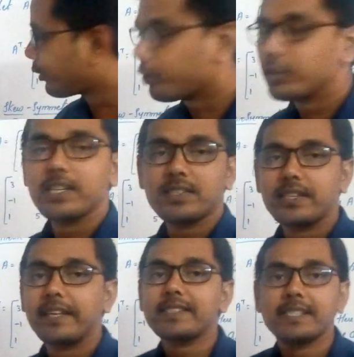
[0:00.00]
all these
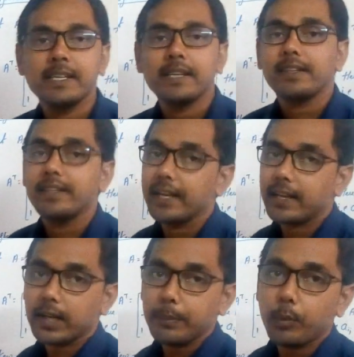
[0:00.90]
things, they
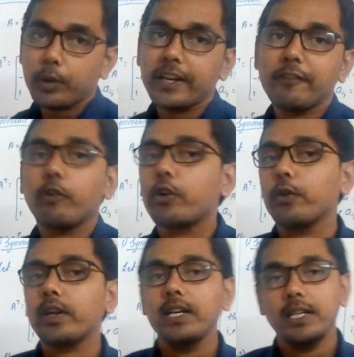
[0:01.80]
are important for
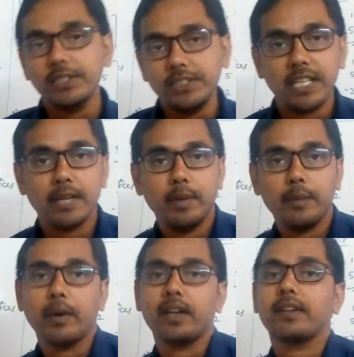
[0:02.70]
your JEE
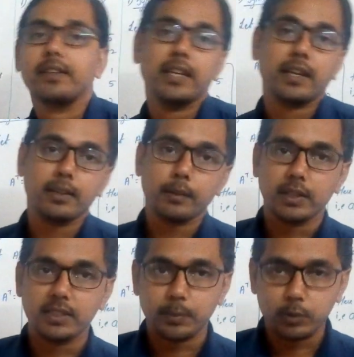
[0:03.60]
part. They are the
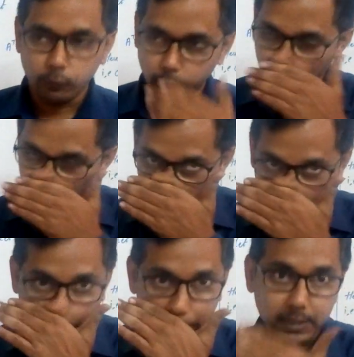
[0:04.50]
concepts from your
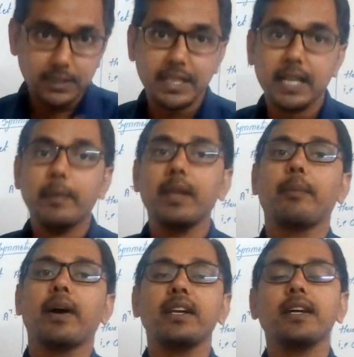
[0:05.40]
JEE
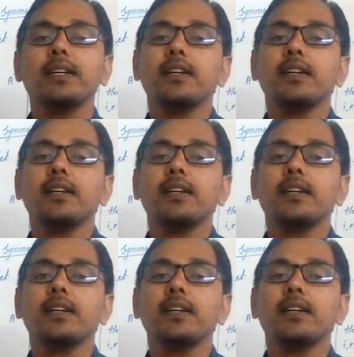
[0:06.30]
part.